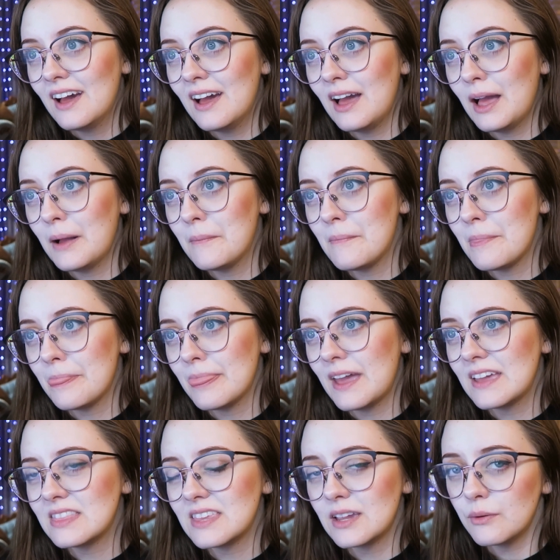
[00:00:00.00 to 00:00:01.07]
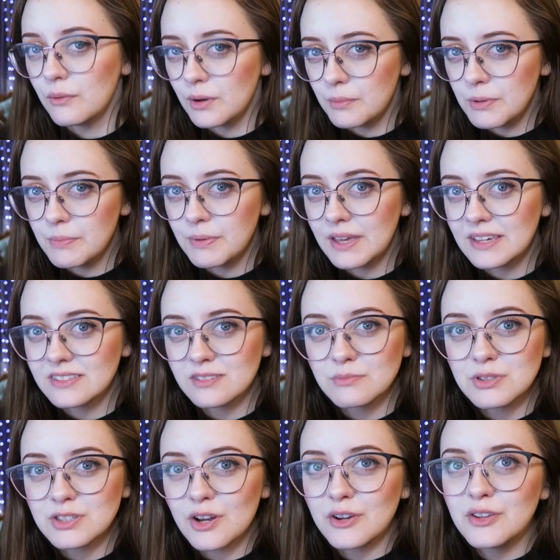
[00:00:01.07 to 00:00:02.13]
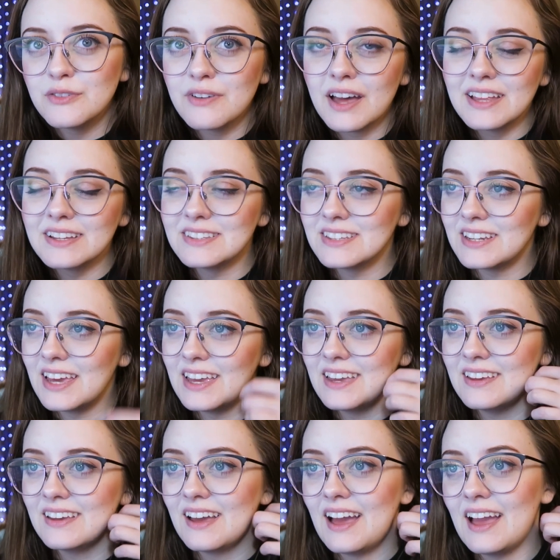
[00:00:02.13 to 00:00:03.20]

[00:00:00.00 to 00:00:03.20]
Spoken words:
I think we're going to be playing some Stardew Valley tonight.